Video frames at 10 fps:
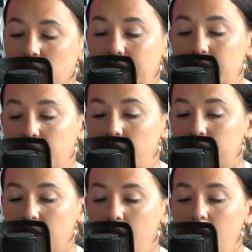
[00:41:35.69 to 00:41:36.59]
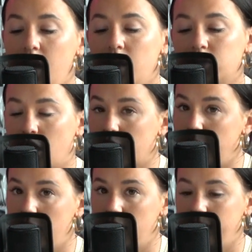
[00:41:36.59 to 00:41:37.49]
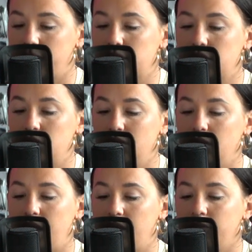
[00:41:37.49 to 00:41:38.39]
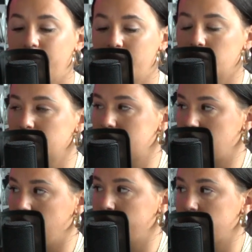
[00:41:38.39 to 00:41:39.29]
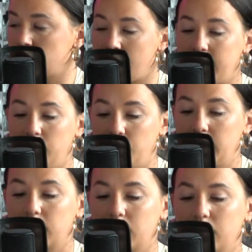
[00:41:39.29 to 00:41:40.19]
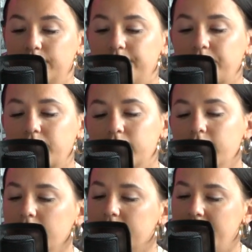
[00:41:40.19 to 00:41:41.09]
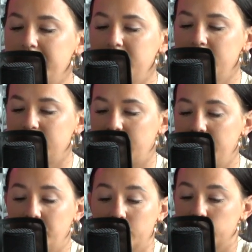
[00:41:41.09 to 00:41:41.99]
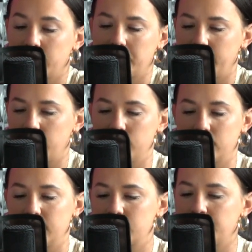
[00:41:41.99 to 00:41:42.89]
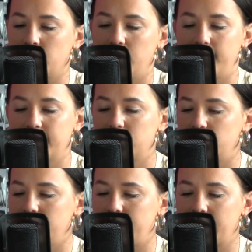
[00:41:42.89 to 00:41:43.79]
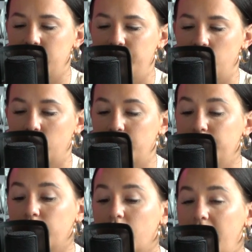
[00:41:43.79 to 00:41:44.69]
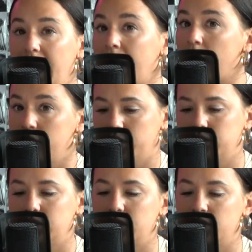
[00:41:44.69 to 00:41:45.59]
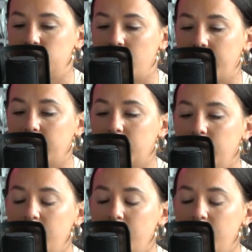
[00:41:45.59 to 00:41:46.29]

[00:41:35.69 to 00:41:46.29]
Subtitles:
relate with, talk about her mother to, and feel safe chatting with. Kacie and Dave were extremely close at this point, messaging back and forth for hours each night.